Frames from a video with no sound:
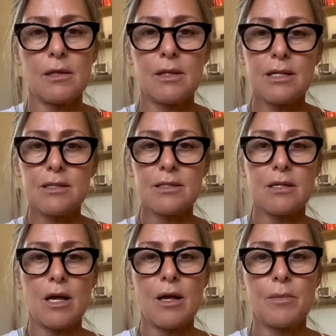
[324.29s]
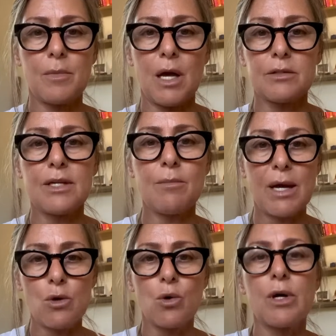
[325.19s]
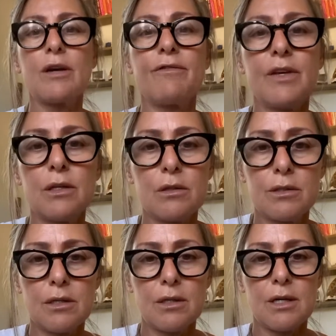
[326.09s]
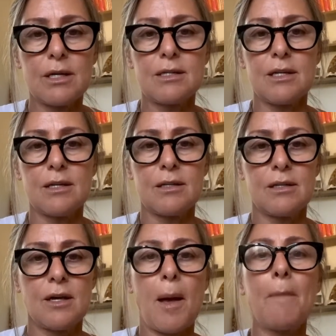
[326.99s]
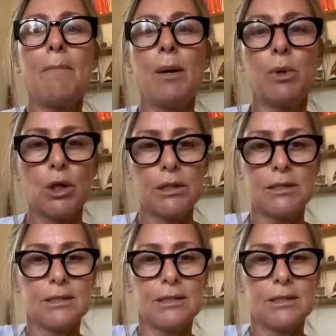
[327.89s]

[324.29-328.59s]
This, I'll say my auric field is a bubble